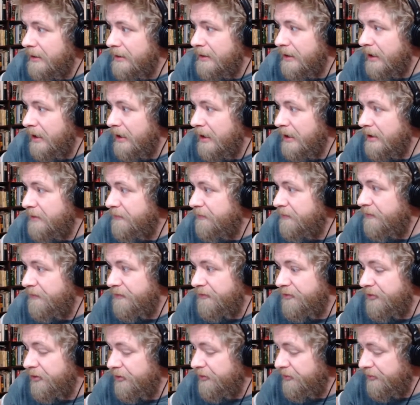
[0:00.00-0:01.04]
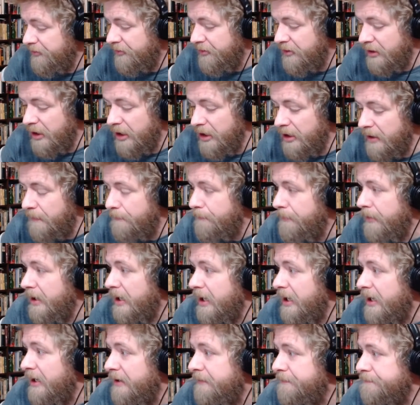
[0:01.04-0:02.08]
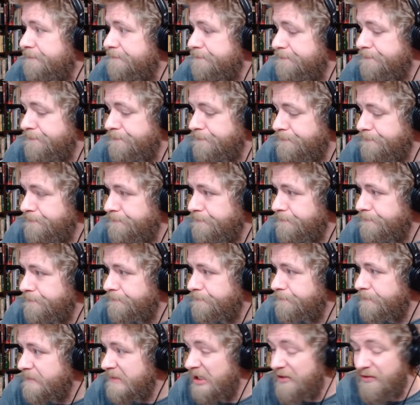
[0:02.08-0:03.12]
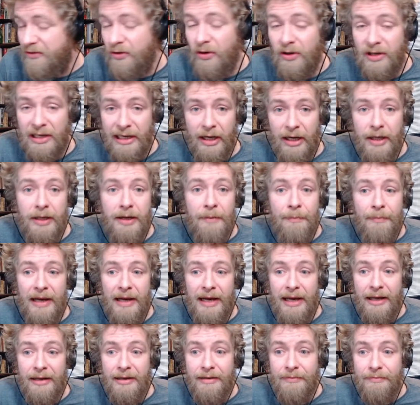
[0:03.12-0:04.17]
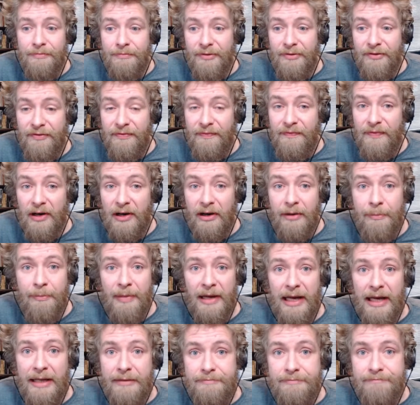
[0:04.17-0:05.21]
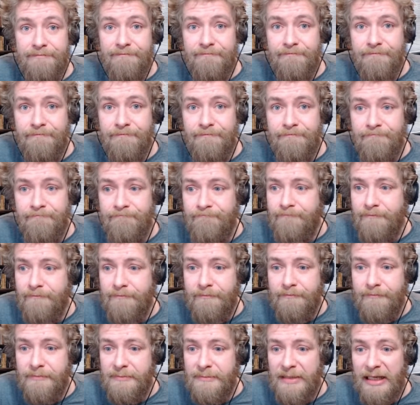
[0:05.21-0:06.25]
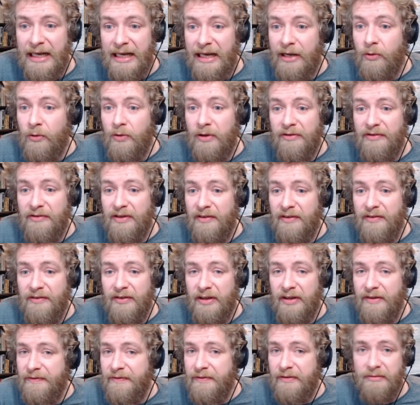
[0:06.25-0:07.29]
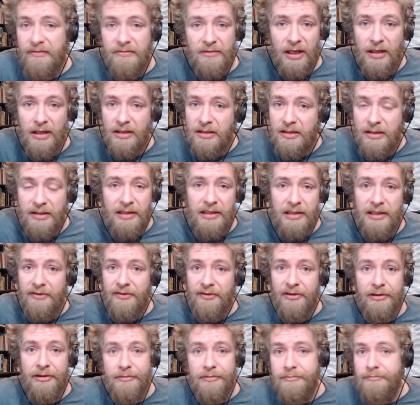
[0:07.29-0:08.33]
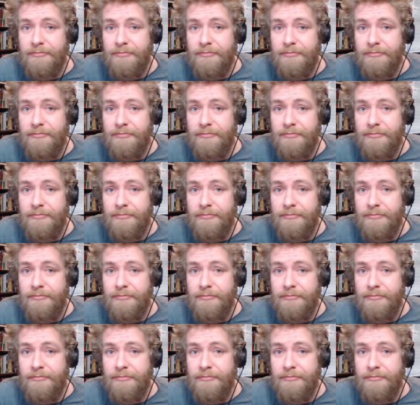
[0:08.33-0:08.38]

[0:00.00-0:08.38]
it's just kind of bad. It's not kind of bad. It's very bad. And anyone that says different, good luck to you.